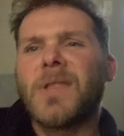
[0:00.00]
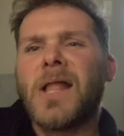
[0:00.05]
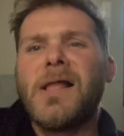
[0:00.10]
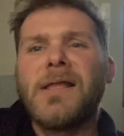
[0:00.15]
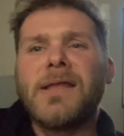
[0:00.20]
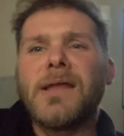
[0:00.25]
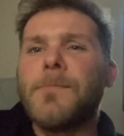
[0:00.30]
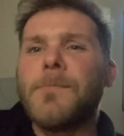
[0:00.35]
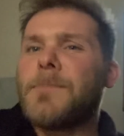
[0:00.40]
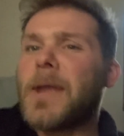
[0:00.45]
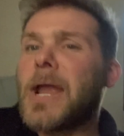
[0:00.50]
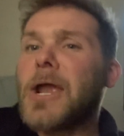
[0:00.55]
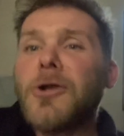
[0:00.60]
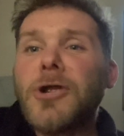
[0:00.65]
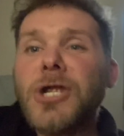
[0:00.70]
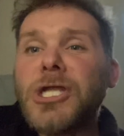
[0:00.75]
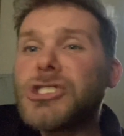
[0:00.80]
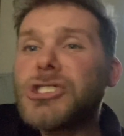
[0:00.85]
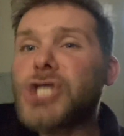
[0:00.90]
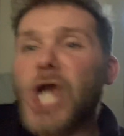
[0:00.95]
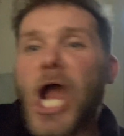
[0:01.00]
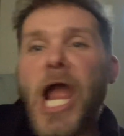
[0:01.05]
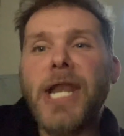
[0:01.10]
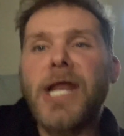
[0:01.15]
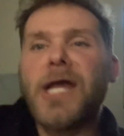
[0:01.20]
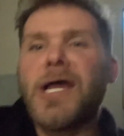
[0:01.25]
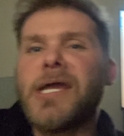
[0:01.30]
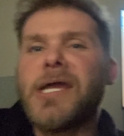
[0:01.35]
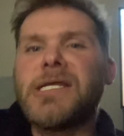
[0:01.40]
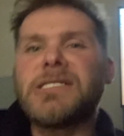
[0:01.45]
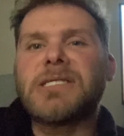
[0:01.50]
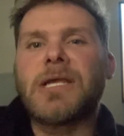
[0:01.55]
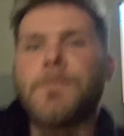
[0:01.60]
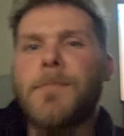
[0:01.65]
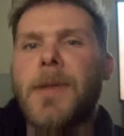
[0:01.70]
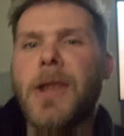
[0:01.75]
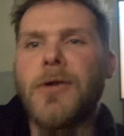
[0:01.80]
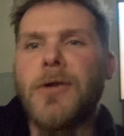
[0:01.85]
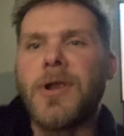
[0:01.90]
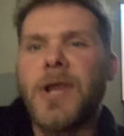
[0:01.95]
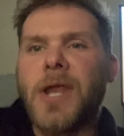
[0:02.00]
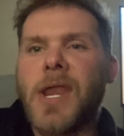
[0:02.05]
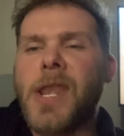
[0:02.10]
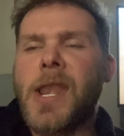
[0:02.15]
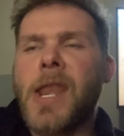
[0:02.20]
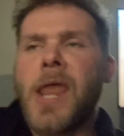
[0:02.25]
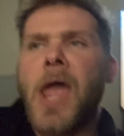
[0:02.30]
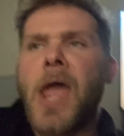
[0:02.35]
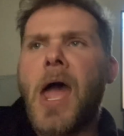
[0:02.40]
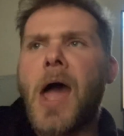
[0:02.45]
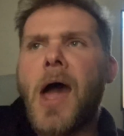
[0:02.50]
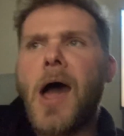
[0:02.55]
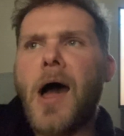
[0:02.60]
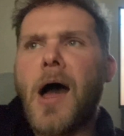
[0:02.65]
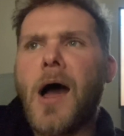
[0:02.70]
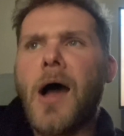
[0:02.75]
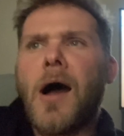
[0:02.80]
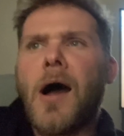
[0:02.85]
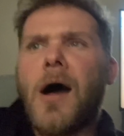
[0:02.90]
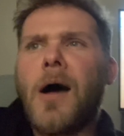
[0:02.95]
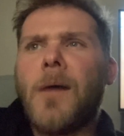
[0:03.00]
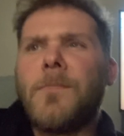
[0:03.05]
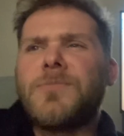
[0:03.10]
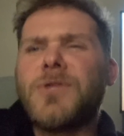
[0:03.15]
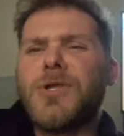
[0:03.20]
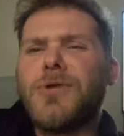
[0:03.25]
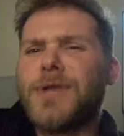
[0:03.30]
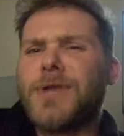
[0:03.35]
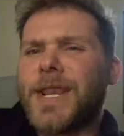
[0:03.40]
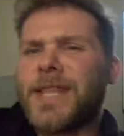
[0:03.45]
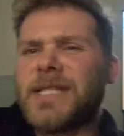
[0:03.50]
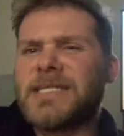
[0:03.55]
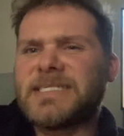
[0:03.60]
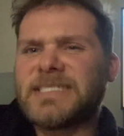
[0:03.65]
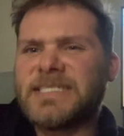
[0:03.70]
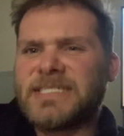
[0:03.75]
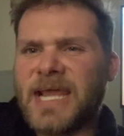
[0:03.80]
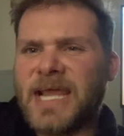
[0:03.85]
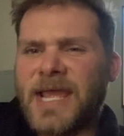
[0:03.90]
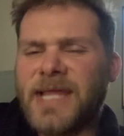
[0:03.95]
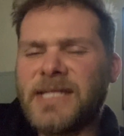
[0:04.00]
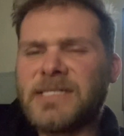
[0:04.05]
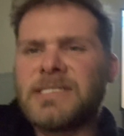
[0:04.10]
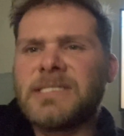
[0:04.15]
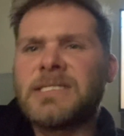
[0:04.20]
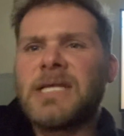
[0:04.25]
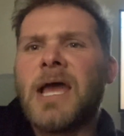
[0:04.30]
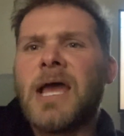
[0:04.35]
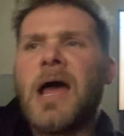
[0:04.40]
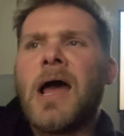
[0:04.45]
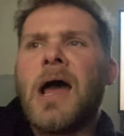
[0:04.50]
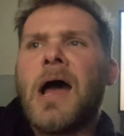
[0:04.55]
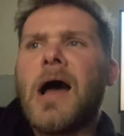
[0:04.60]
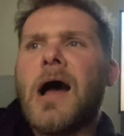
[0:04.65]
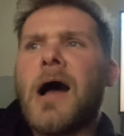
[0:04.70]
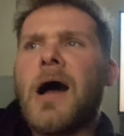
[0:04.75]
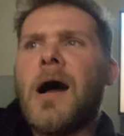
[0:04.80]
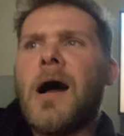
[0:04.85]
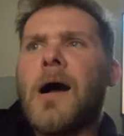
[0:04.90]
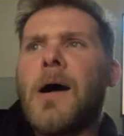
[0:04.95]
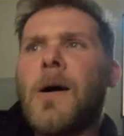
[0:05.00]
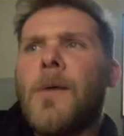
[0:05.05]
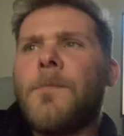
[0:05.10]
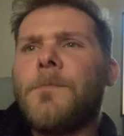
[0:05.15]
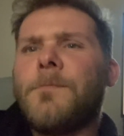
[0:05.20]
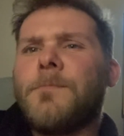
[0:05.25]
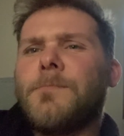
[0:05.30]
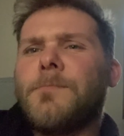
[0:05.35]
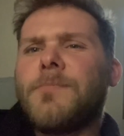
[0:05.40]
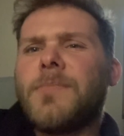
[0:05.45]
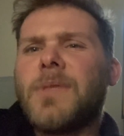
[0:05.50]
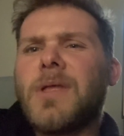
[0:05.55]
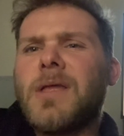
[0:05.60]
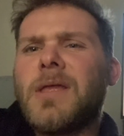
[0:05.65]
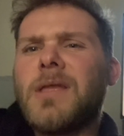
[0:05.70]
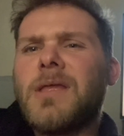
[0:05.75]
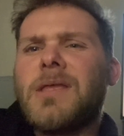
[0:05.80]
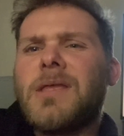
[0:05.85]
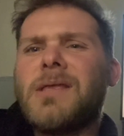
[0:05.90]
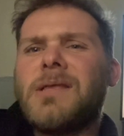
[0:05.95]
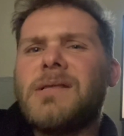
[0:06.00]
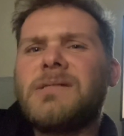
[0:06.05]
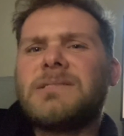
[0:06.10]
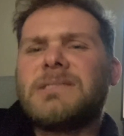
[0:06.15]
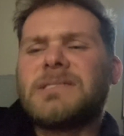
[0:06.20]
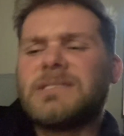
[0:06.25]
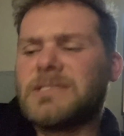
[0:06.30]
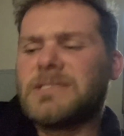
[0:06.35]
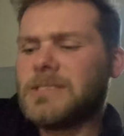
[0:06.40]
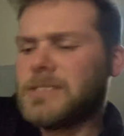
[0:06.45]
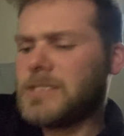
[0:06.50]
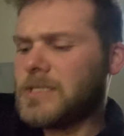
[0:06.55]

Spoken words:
comparing China. He's comparing the United States. He's,